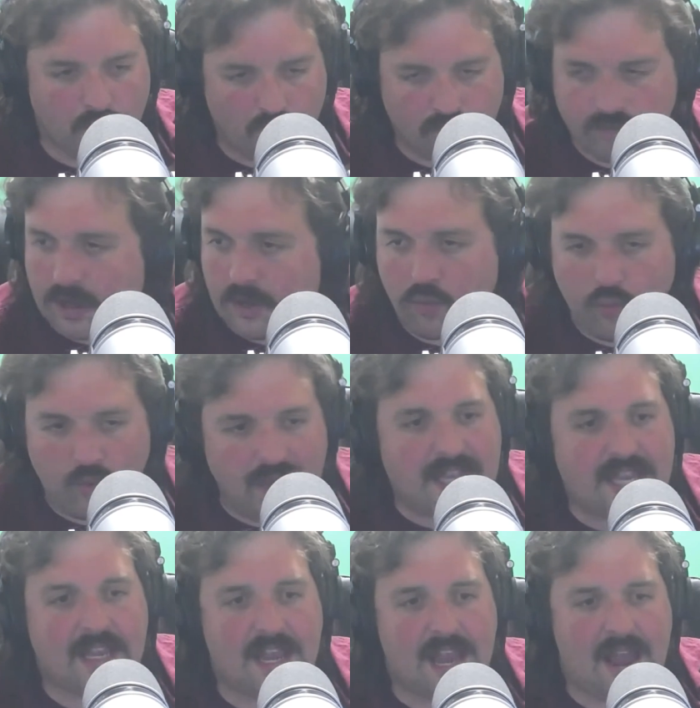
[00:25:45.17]
like
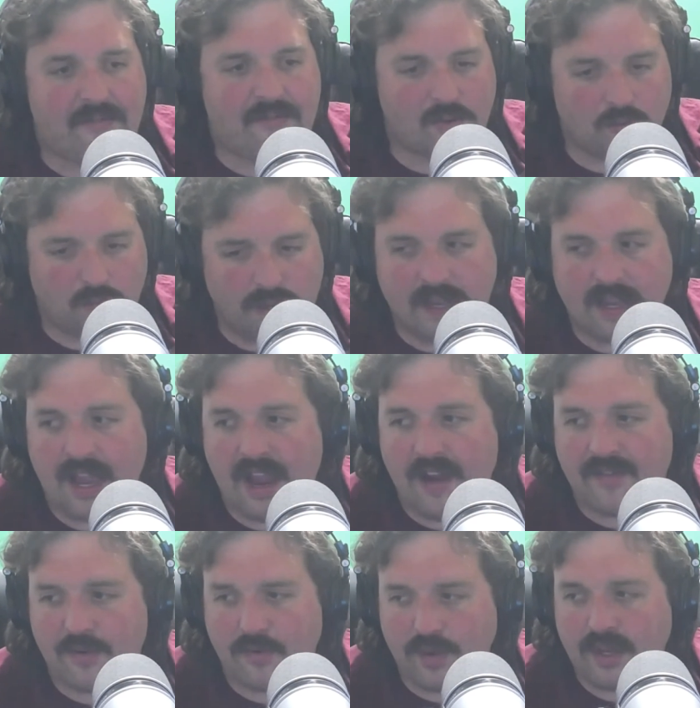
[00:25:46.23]
week after week
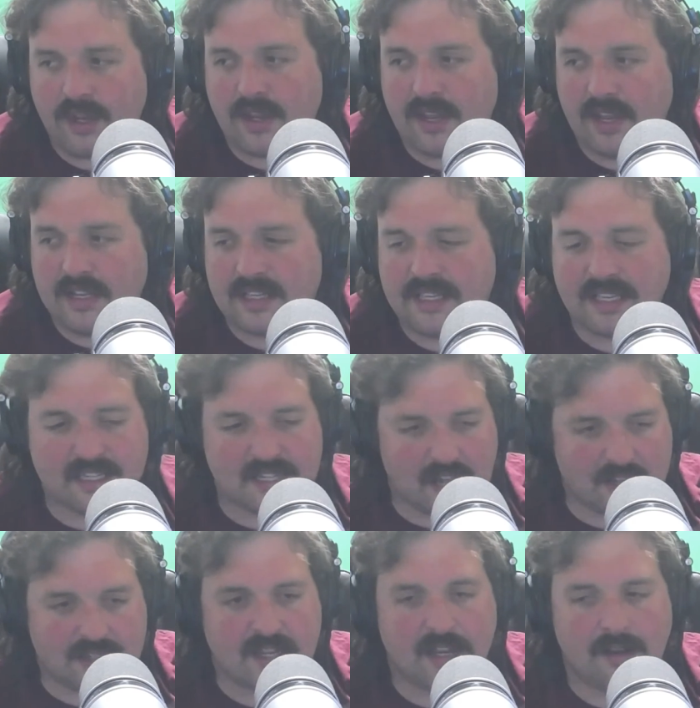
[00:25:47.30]
after week. It's
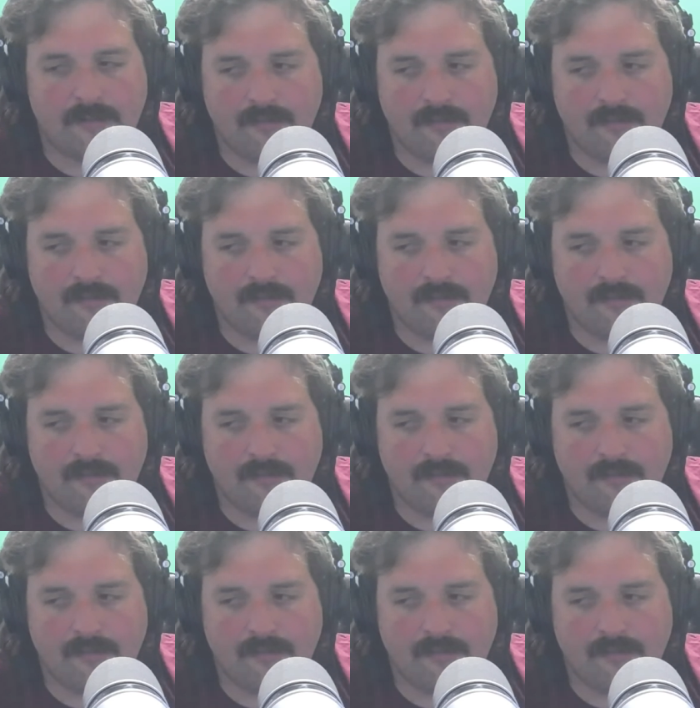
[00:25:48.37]
disgusting.